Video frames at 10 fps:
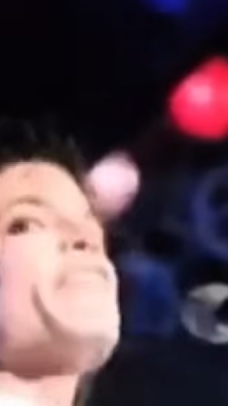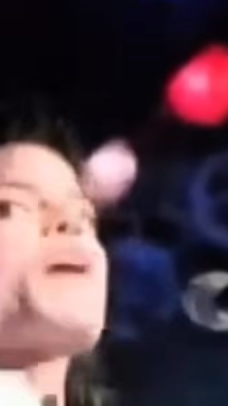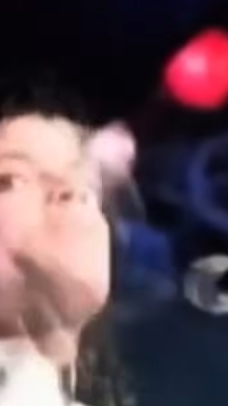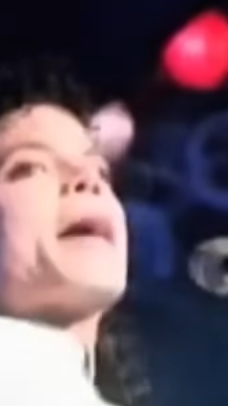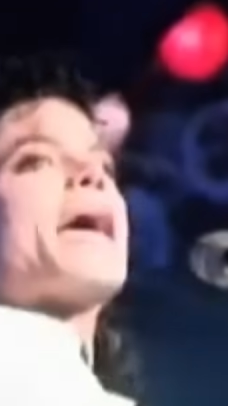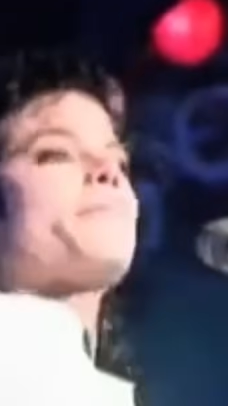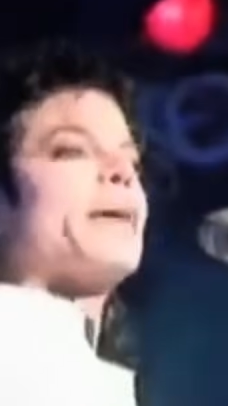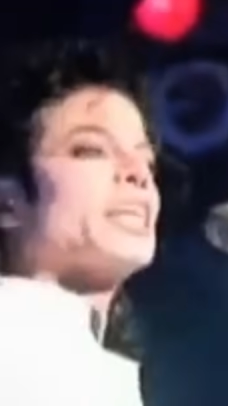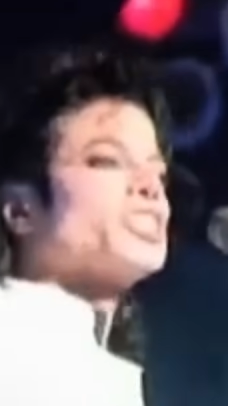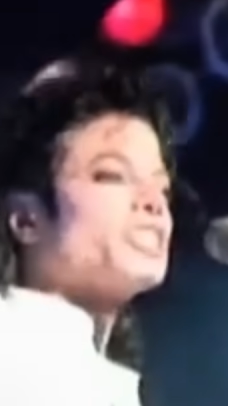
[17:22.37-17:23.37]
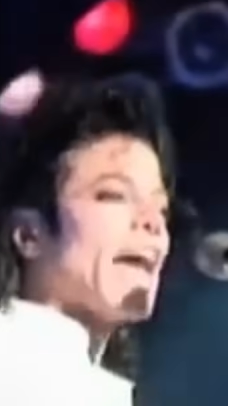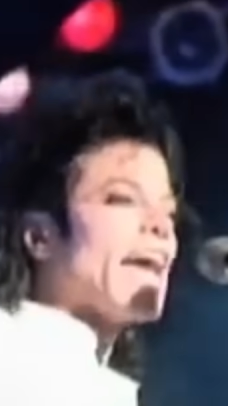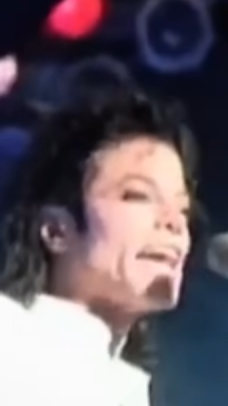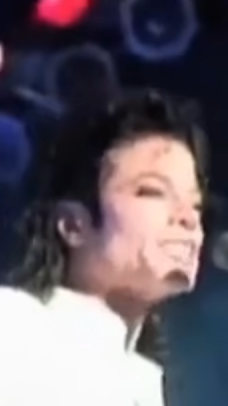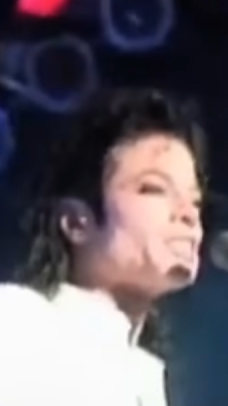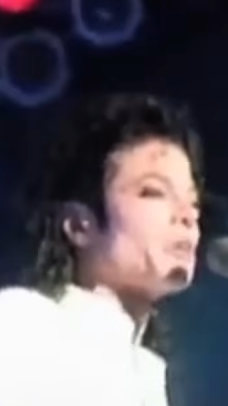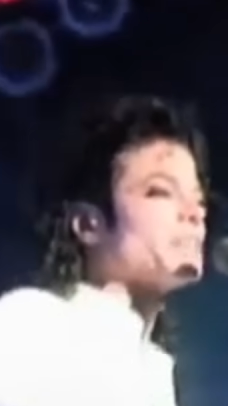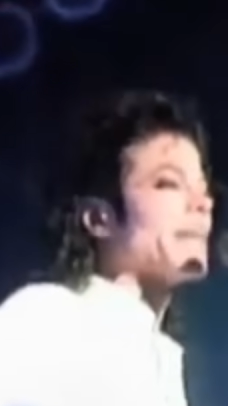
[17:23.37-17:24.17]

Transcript: But Michael didn't budge.